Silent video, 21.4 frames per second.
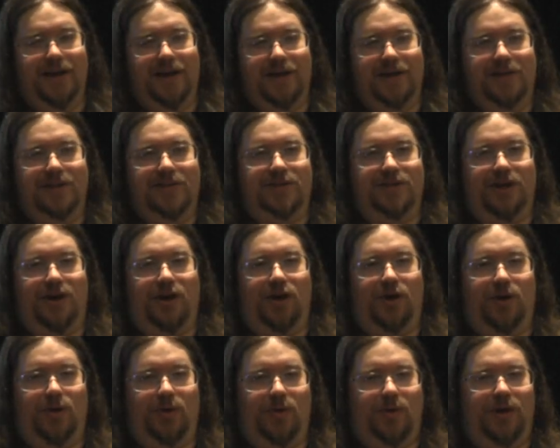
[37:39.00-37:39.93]

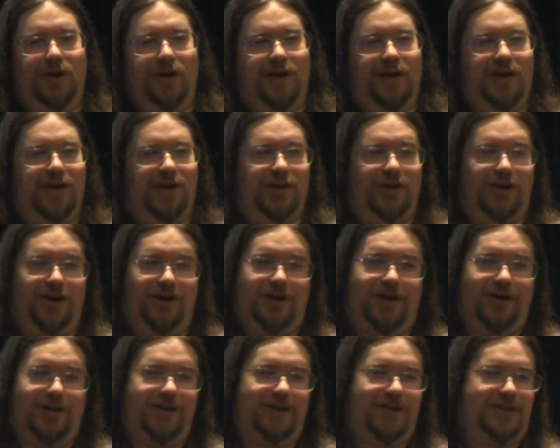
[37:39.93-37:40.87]
So
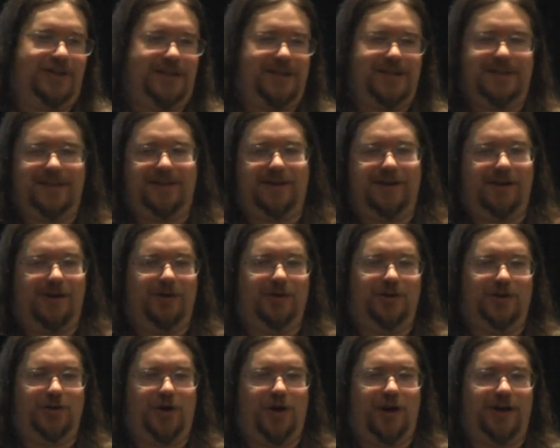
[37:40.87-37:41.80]
you're just,
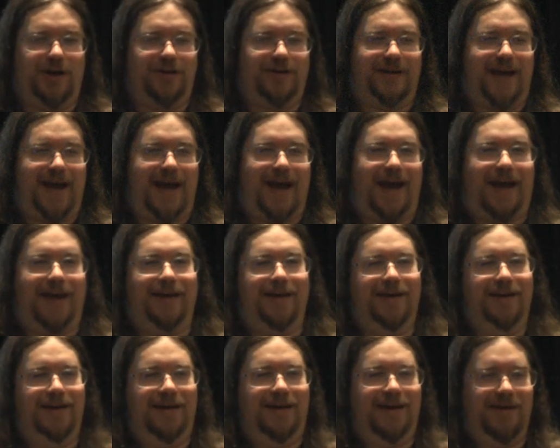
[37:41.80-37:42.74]
enjoying your
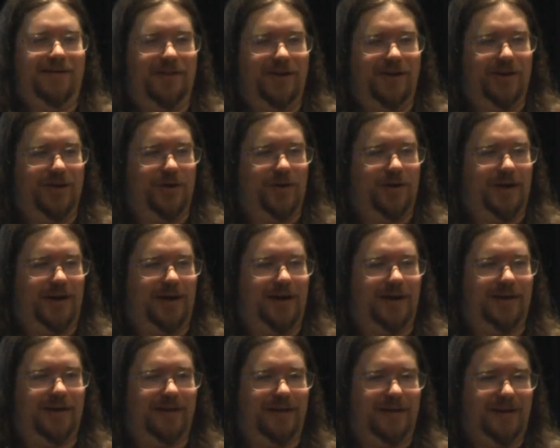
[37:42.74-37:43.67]
day, and then you
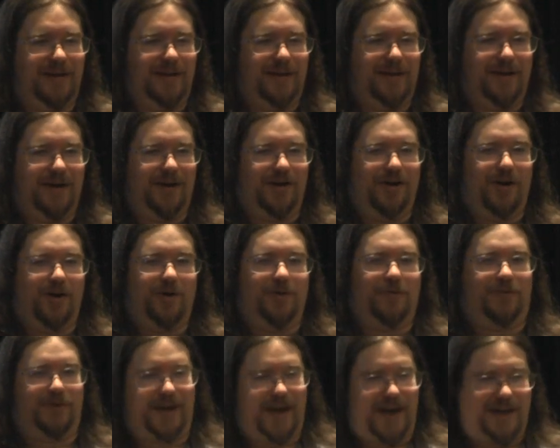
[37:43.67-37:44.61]
get a
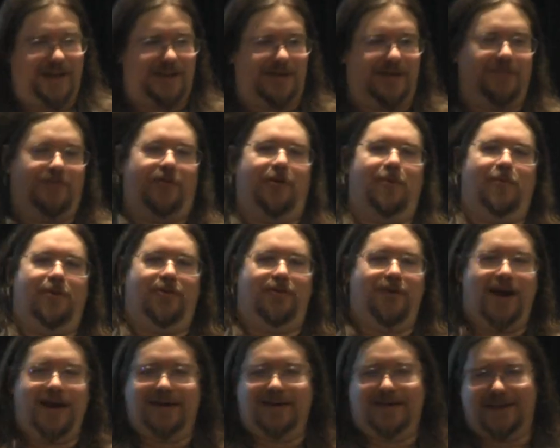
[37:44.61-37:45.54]
notification from the
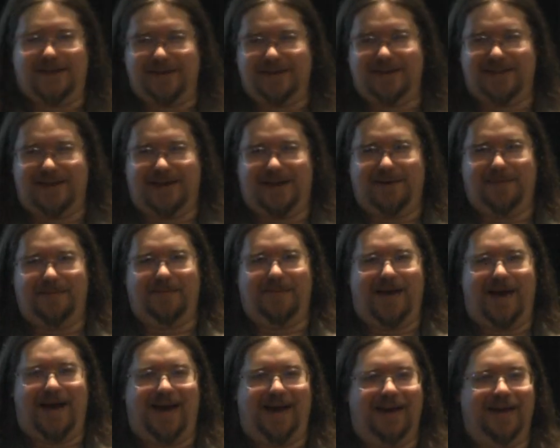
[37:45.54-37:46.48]
threat intel team
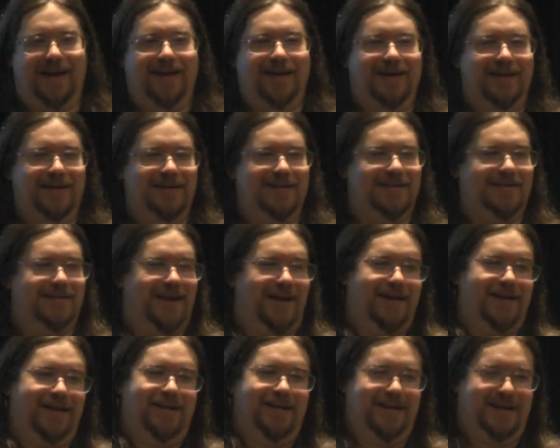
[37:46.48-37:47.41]
that
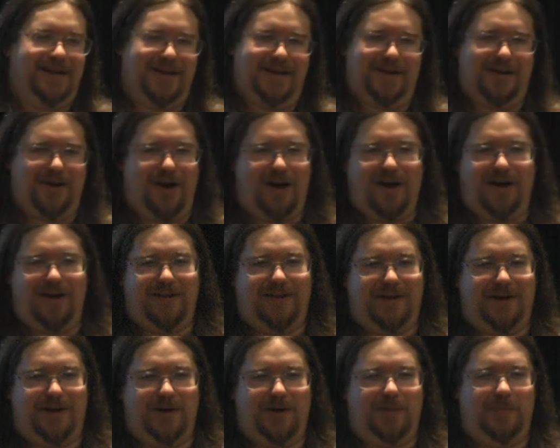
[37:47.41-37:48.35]
suddenly all
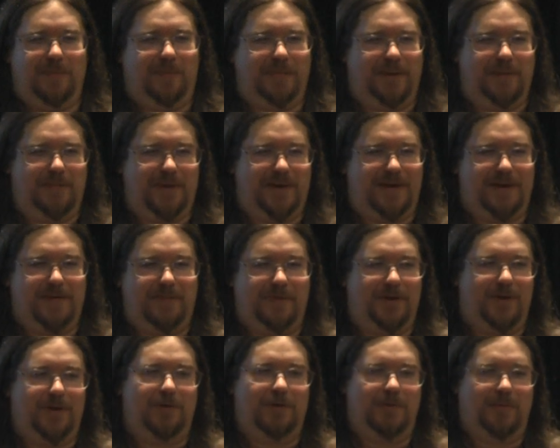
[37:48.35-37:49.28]
their Bleeping
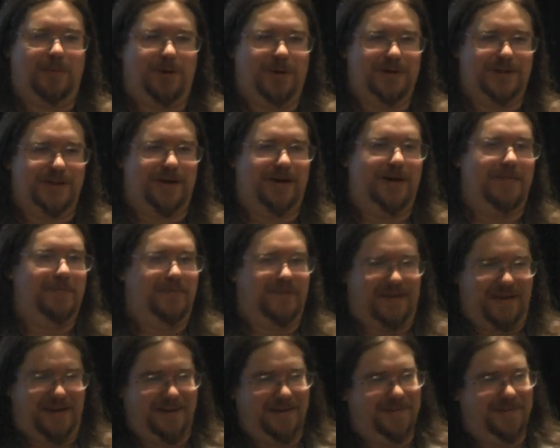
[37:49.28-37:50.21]
Computer reports are empty,